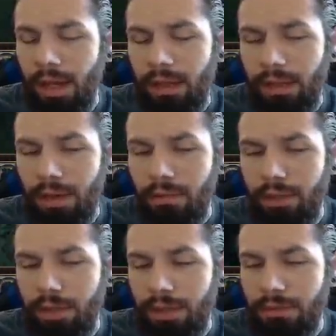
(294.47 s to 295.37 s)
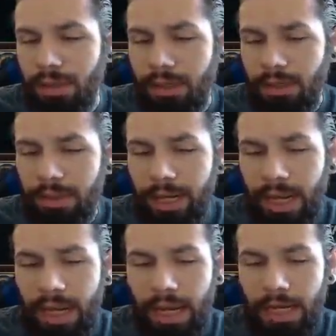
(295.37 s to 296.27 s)
You would just want to go
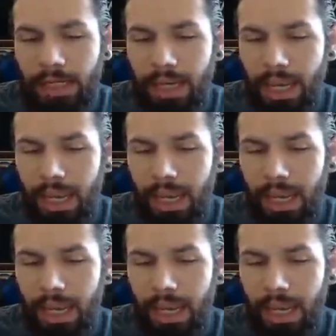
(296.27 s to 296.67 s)
ahead